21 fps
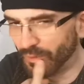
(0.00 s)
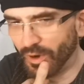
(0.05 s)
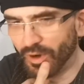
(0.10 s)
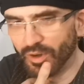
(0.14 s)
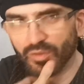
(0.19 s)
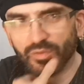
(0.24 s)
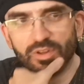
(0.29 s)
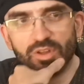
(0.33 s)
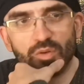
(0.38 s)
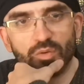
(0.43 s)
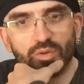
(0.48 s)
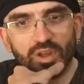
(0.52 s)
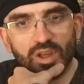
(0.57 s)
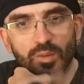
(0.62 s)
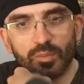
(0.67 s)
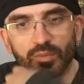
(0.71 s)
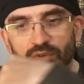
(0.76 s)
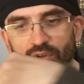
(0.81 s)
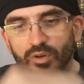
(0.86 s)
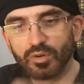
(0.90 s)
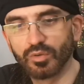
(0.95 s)
far as video
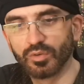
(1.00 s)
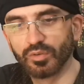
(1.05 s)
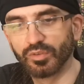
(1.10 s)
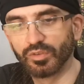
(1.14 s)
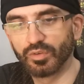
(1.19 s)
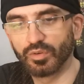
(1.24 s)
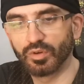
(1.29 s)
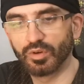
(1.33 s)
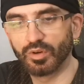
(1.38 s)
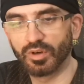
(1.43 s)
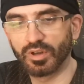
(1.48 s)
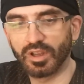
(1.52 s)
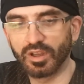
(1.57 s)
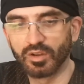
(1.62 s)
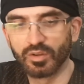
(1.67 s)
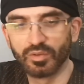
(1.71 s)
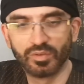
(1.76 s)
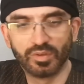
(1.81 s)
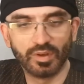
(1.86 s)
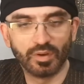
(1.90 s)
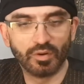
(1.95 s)
games are concerned, I
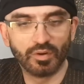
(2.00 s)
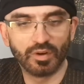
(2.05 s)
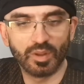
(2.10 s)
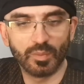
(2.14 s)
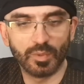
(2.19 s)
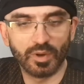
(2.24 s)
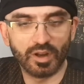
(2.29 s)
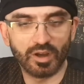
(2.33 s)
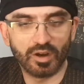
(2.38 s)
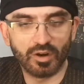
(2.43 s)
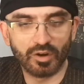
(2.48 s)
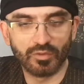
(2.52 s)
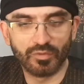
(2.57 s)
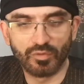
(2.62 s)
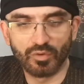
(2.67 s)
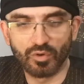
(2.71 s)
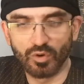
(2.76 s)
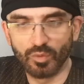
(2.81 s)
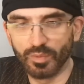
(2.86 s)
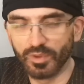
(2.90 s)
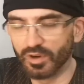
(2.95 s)
consider them an art
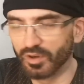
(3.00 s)
form.